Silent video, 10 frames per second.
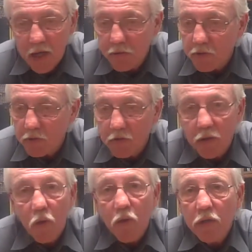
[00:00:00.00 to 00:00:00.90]
absolutely
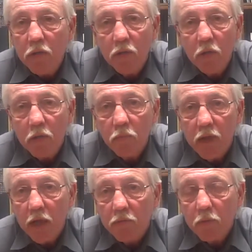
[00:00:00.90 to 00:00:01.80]
going to, and we
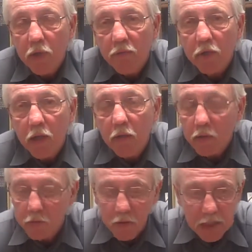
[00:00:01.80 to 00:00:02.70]
have an
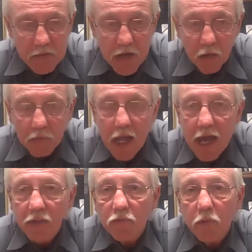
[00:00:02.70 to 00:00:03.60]
email
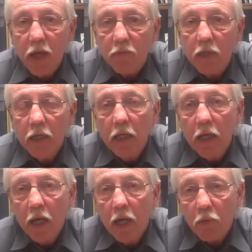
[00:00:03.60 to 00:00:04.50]
blast, we have
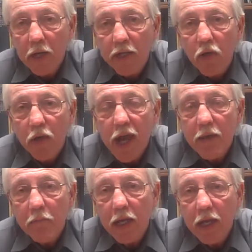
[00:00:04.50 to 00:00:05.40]
a radio
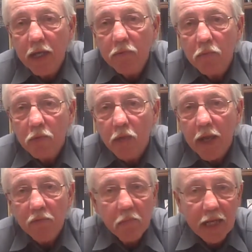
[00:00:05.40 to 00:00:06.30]
campaign, we're going to
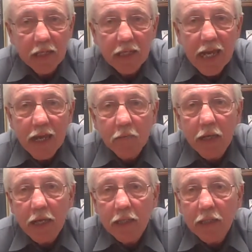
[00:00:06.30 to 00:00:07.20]
have a mailing
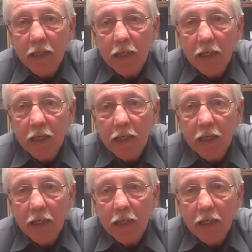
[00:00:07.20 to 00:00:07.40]
campaign.